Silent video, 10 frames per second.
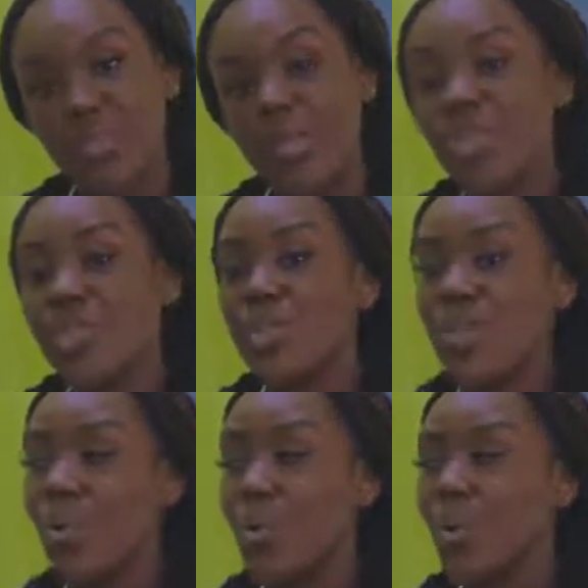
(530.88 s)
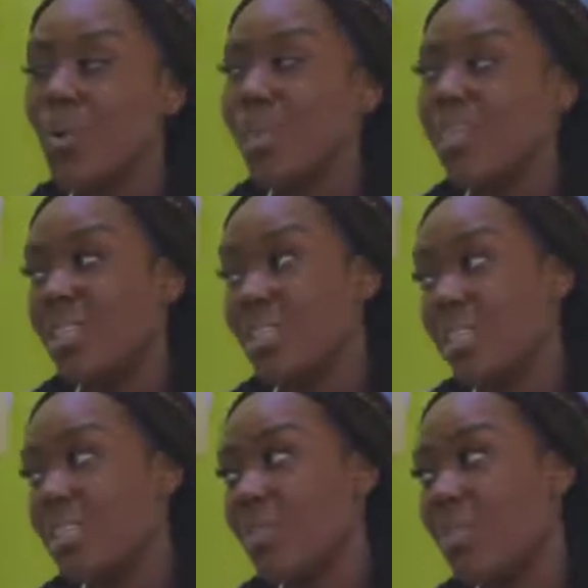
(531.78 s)
So these
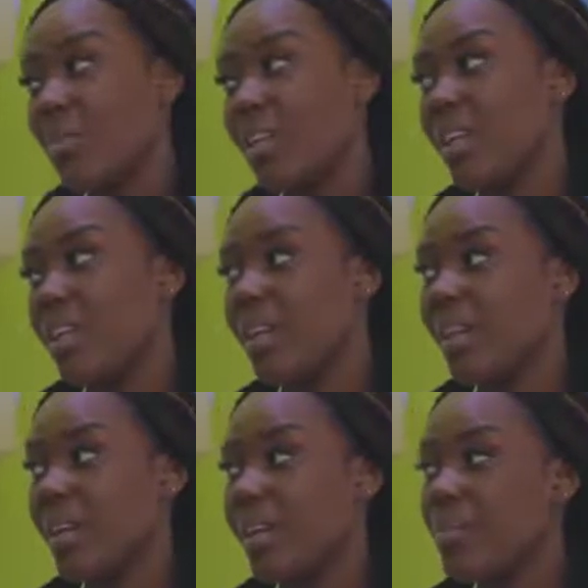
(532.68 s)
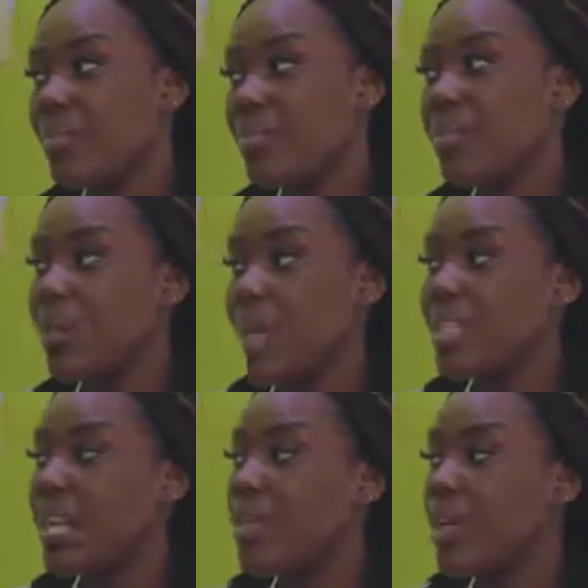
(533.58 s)
are some of the
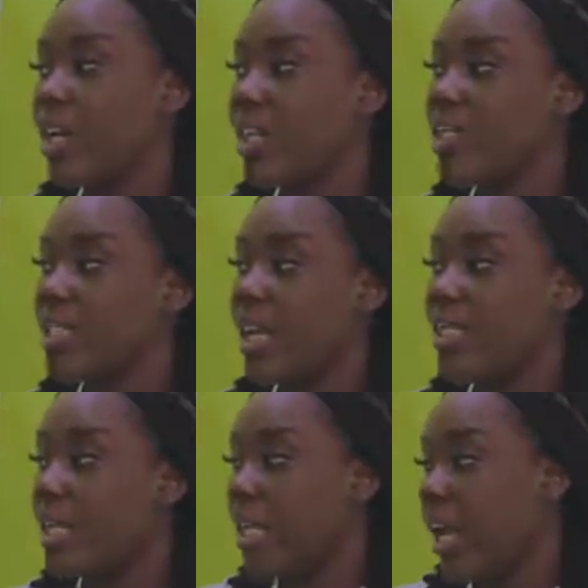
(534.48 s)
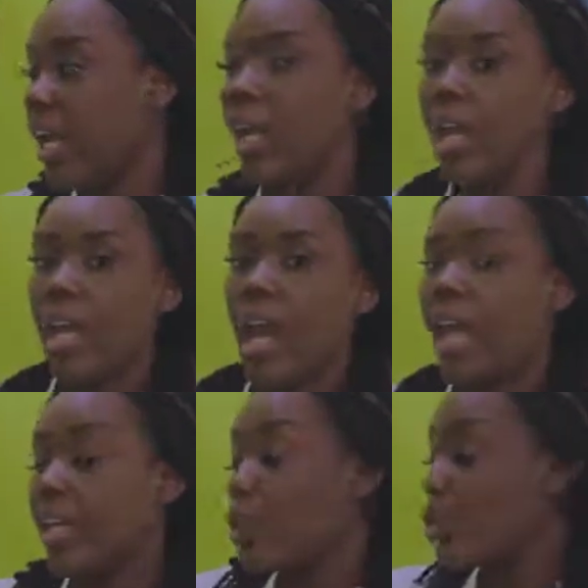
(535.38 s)
ways that you can detect decay.
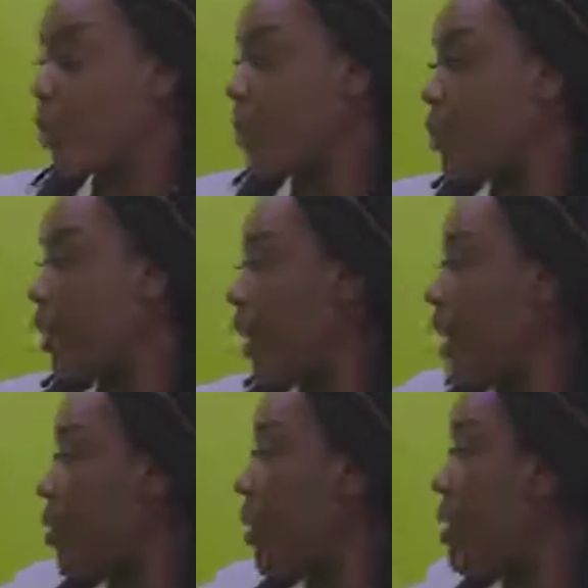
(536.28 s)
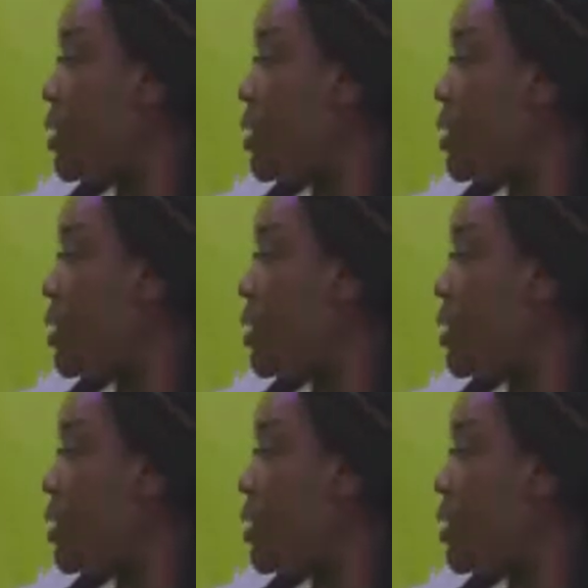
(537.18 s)
I can show you here on this